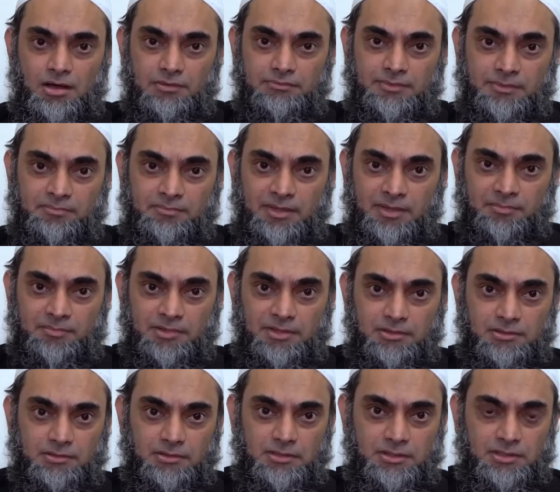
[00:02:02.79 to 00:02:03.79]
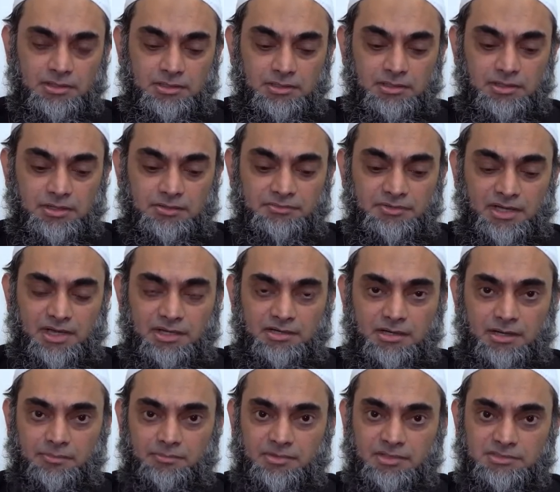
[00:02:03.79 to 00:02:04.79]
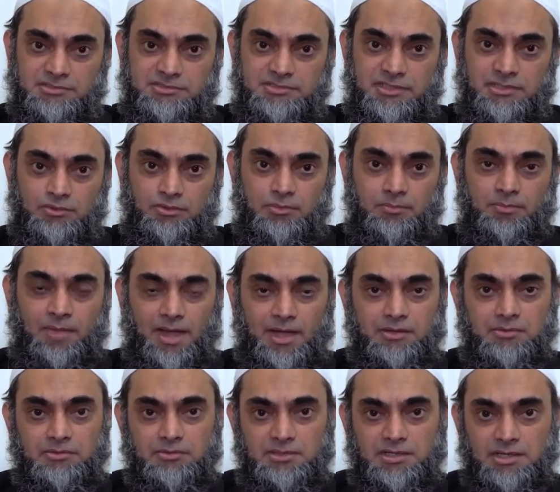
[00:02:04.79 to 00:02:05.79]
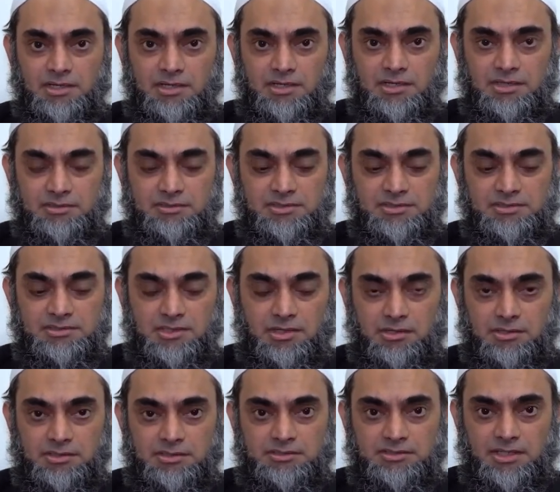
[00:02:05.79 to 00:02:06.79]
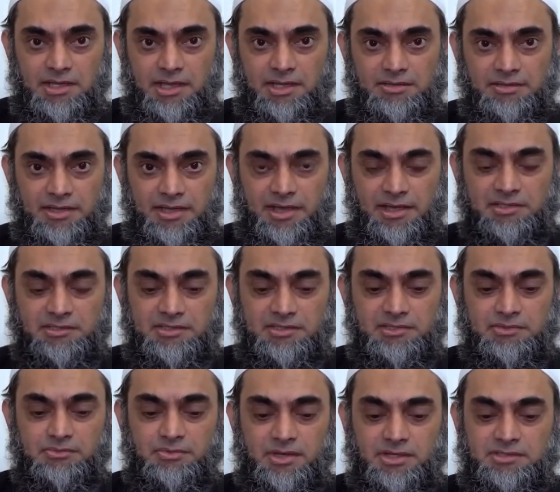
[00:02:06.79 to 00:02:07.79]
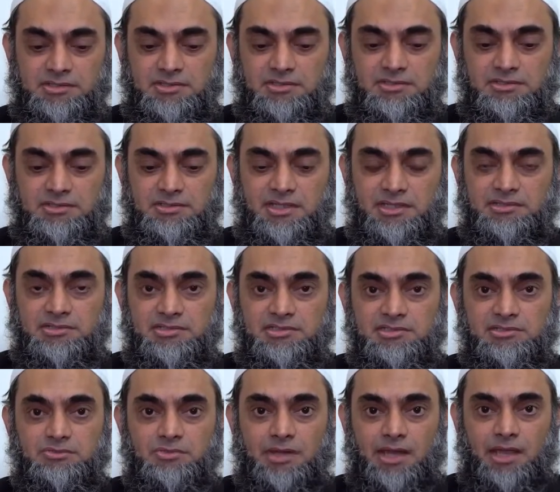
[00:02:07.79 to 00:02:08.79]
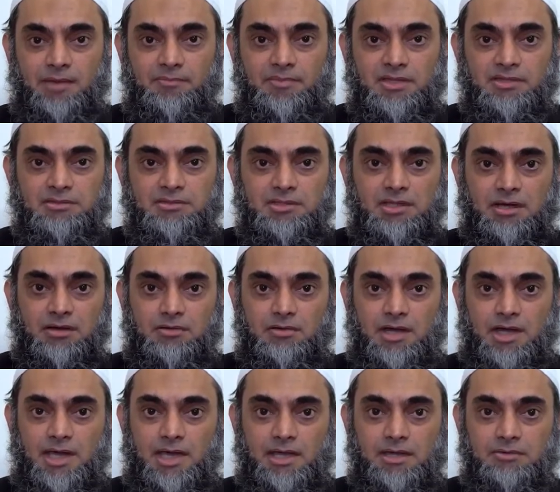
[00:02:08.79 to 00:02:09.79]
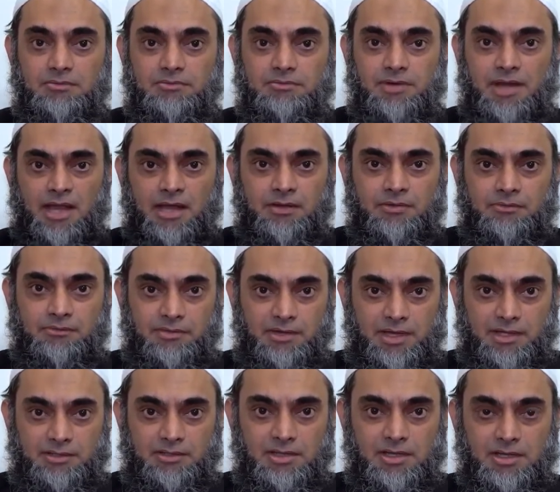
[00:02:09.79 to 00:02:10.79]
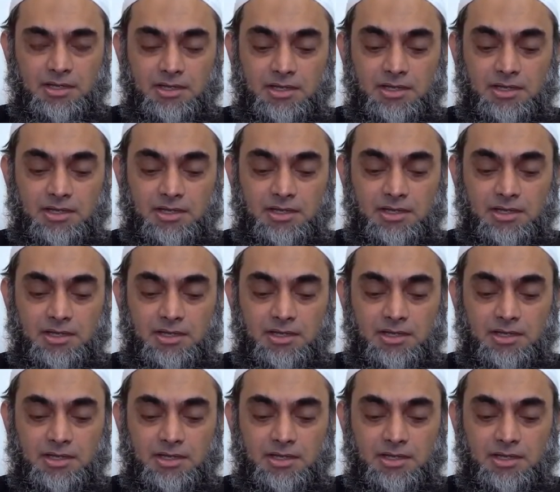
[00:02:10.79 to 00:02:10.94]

of the people, of the couple, they go back to the uh, the scholars and they ask this question that this is what happened, now I regret.